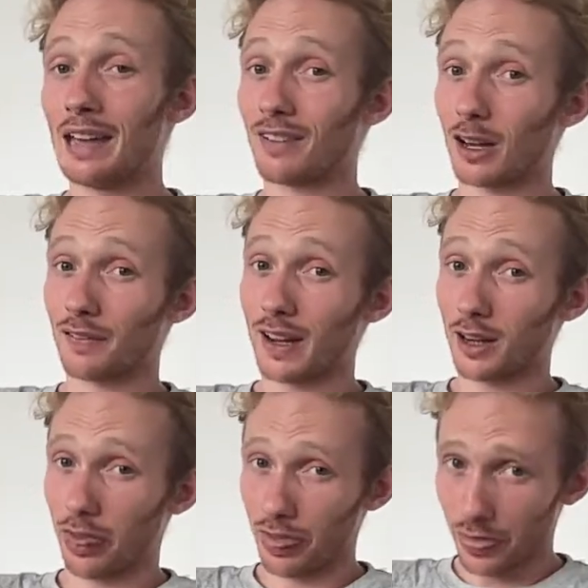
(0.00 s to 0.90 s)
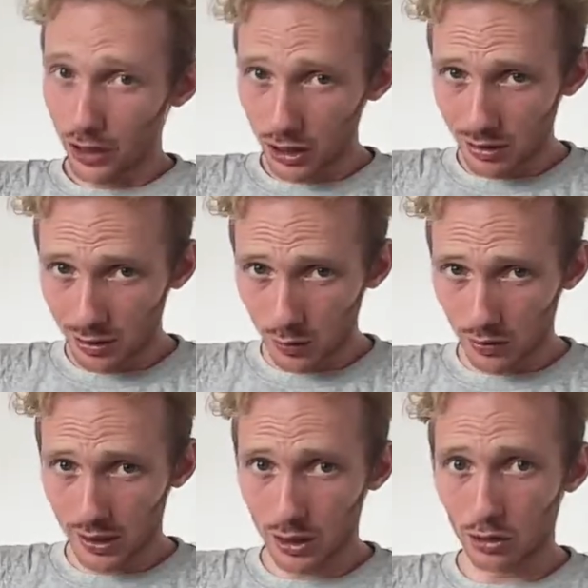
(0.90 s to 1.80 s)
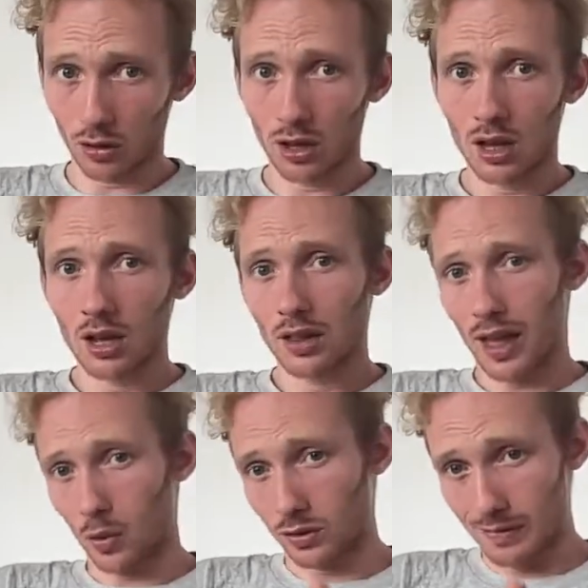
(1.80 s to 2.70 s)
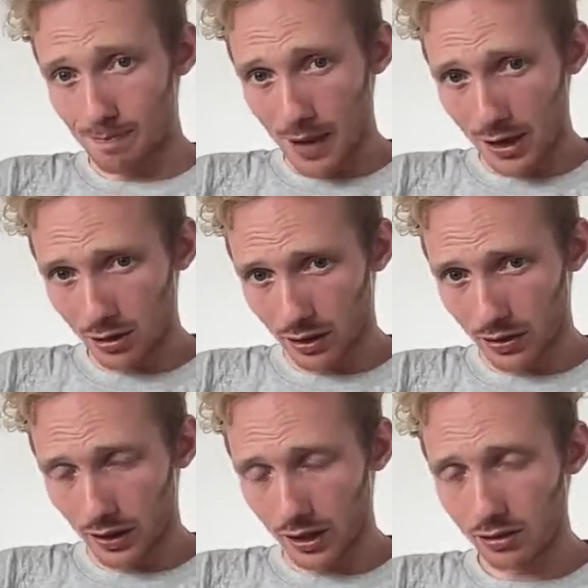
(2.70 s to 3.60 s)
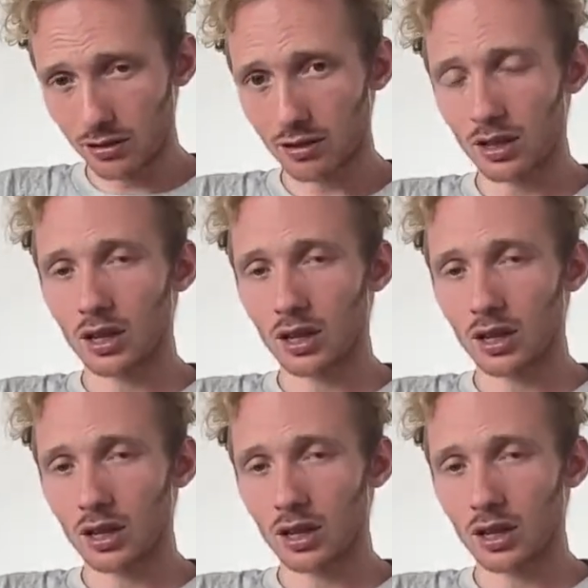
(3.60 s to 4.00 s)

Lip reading: If I could find a third Silver Needle that was better than this,